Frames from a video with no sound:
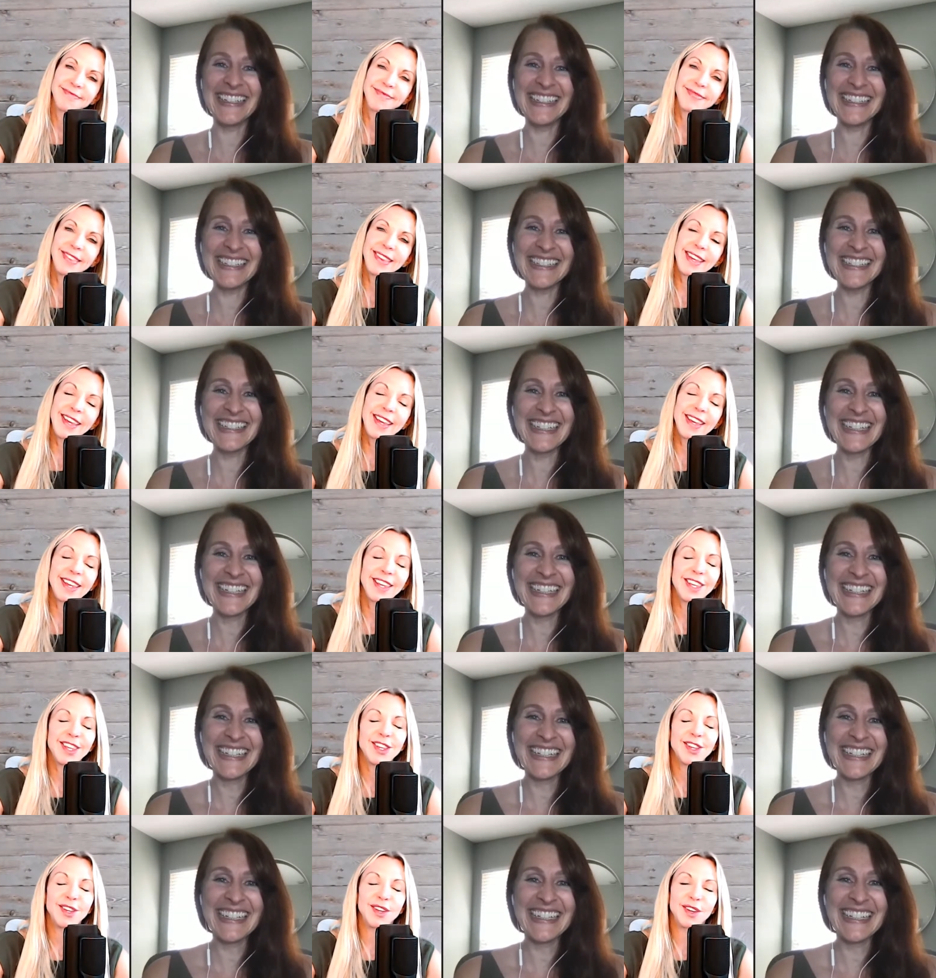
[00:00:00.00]
Speaker 1: Thank
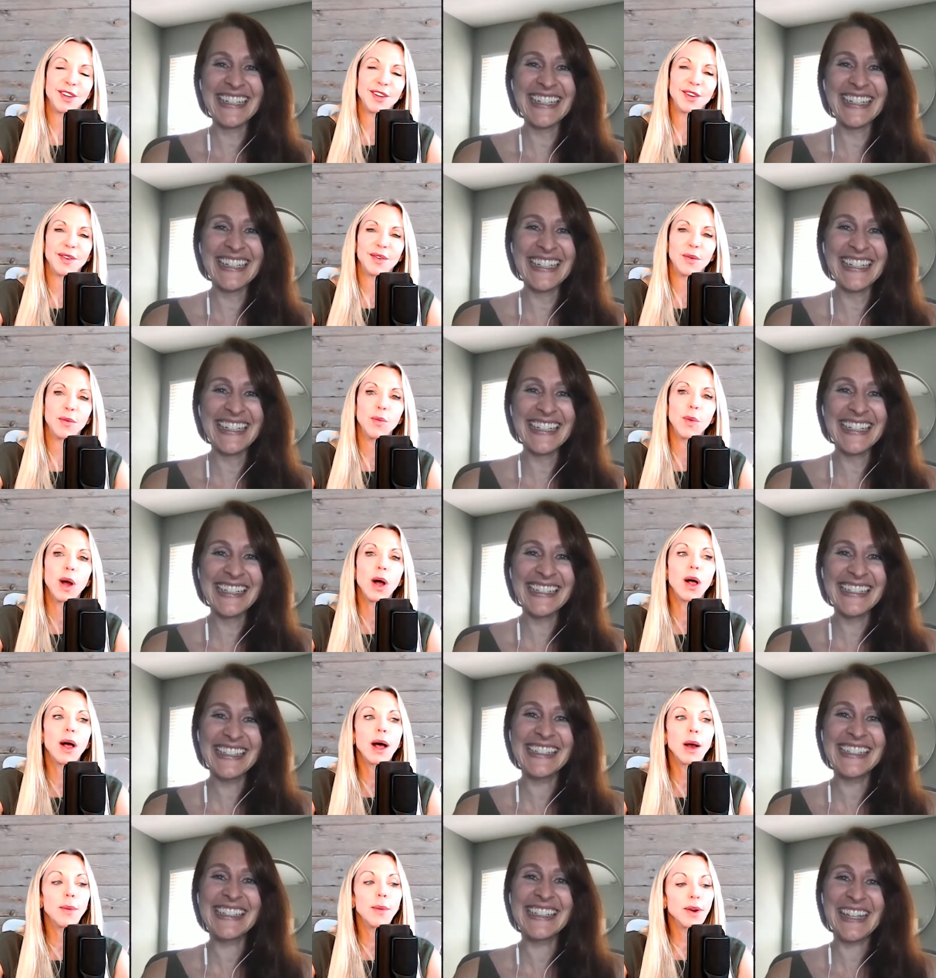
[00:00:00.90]
you. Well,
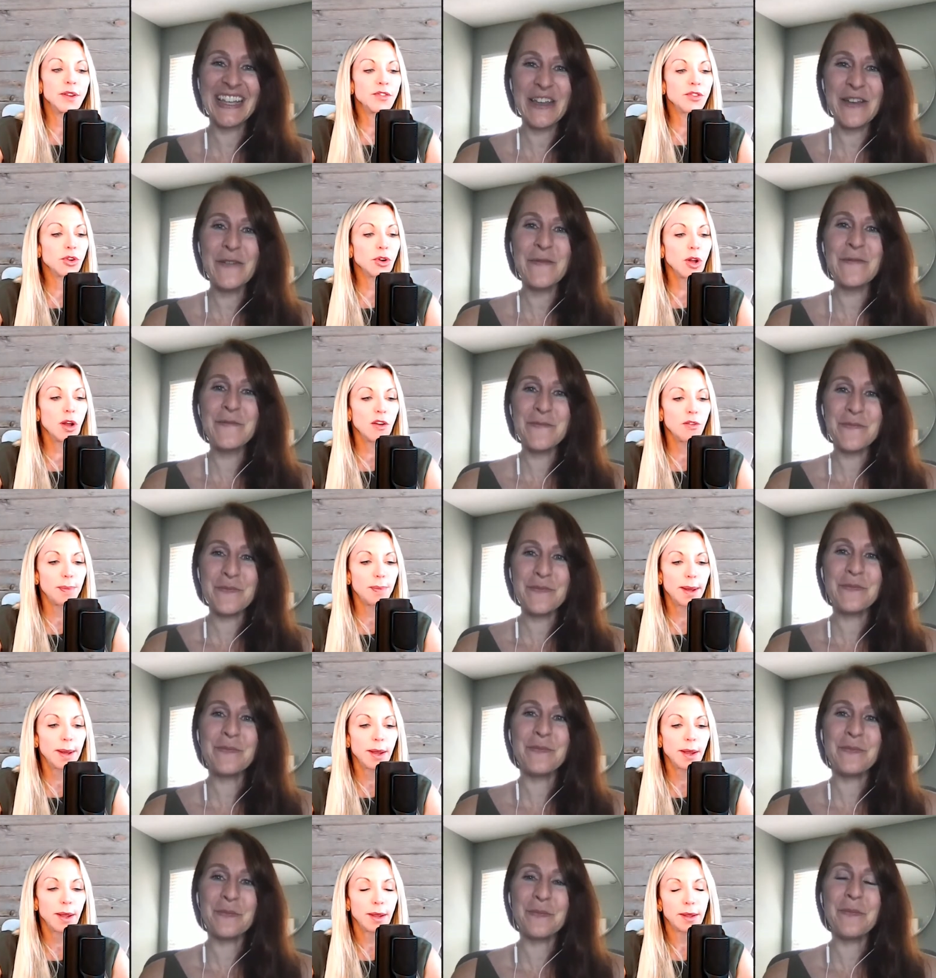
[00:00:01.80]
I want to start off
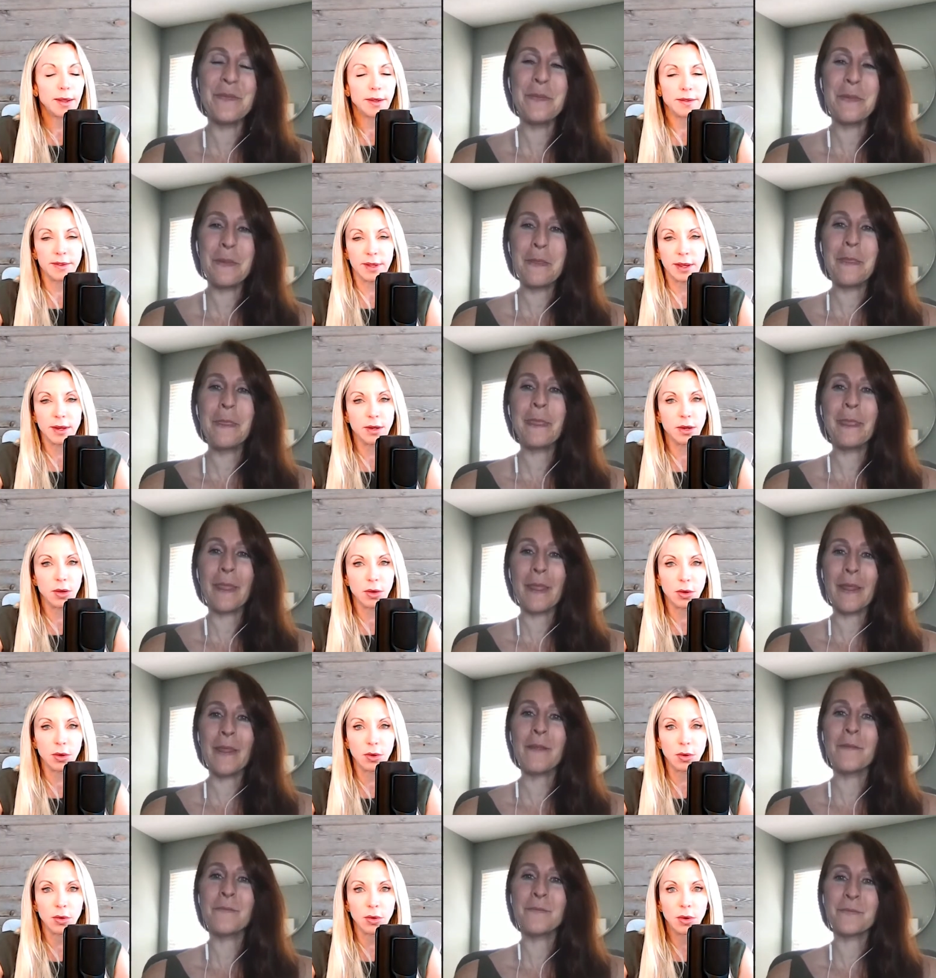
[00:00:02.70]
by because I
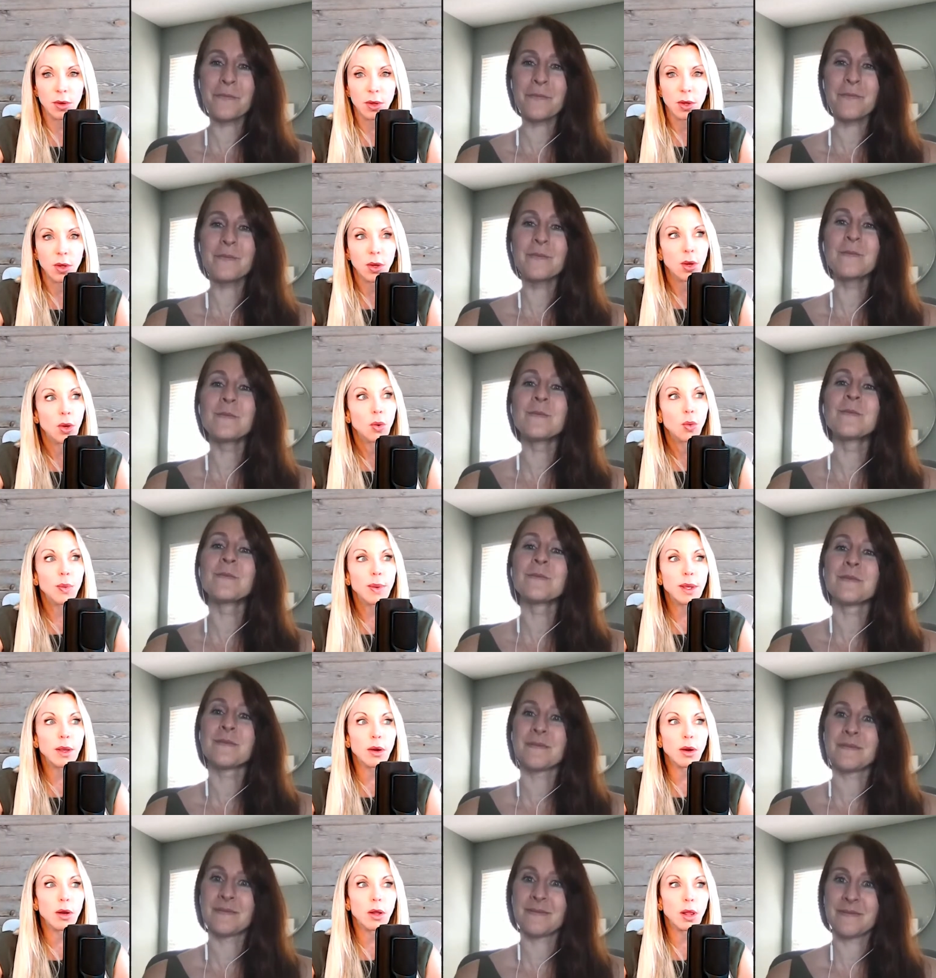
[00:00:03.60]
know we
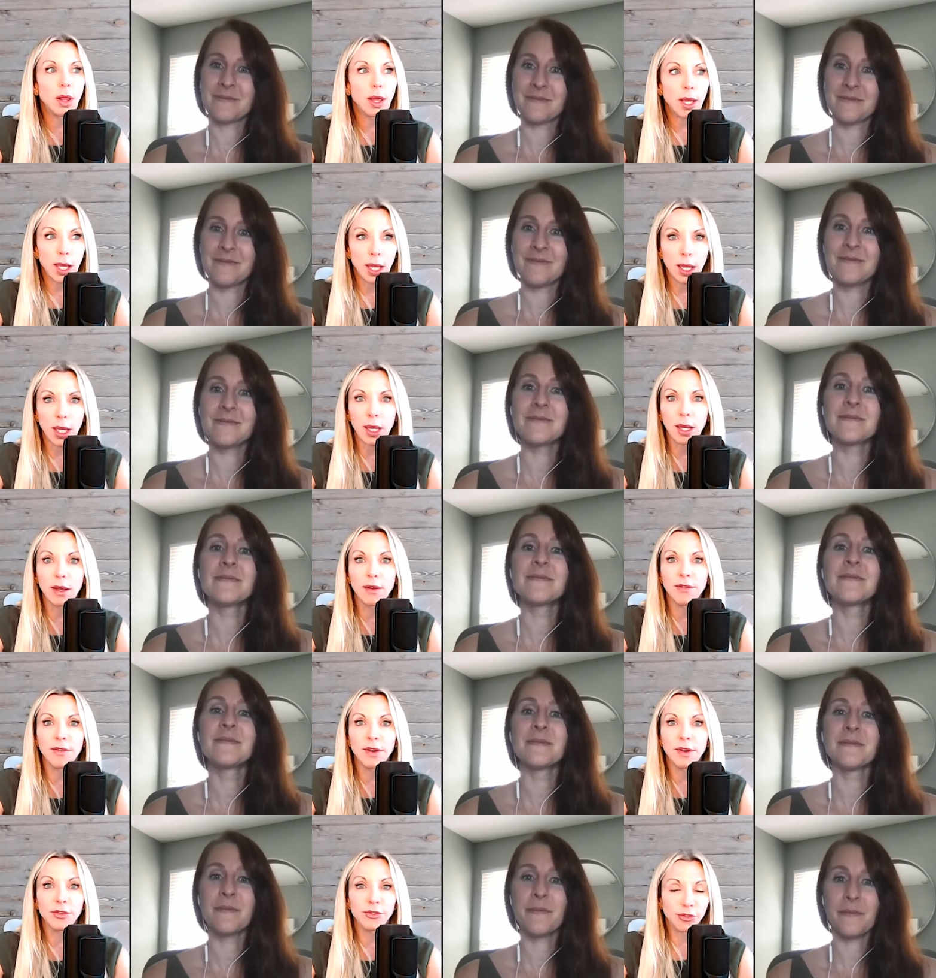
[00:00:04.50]
all have
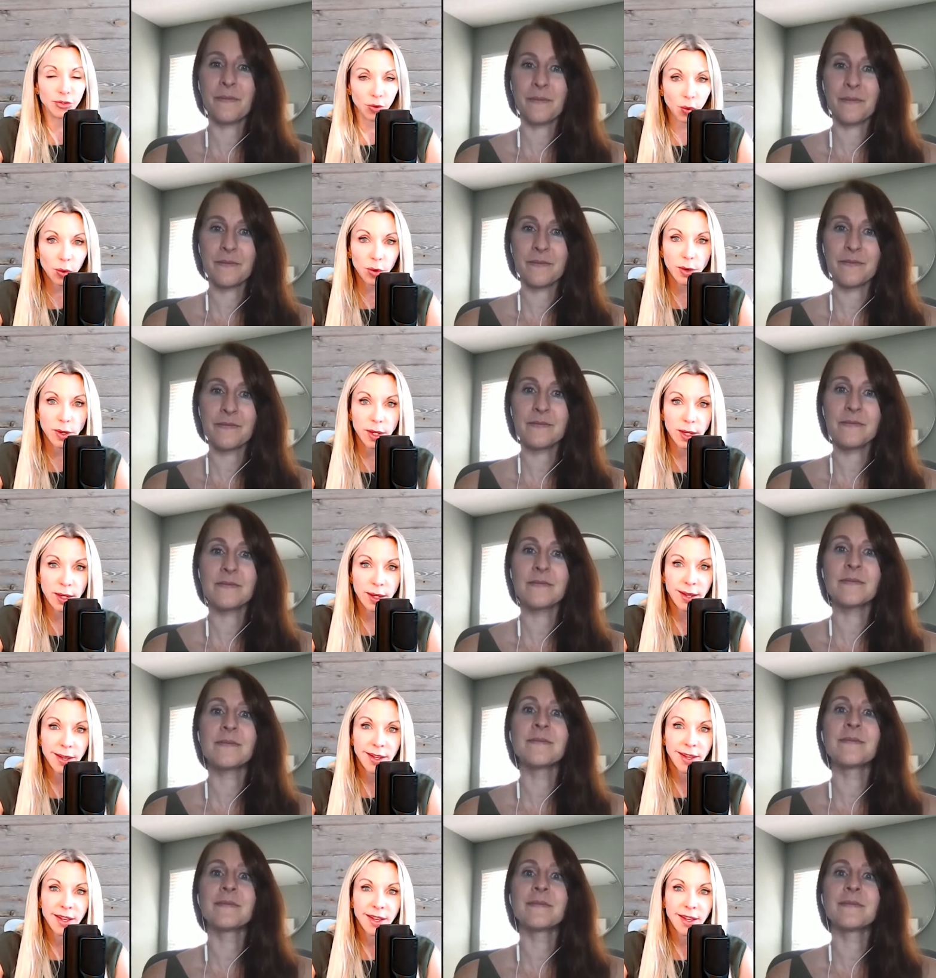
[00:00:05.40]
a story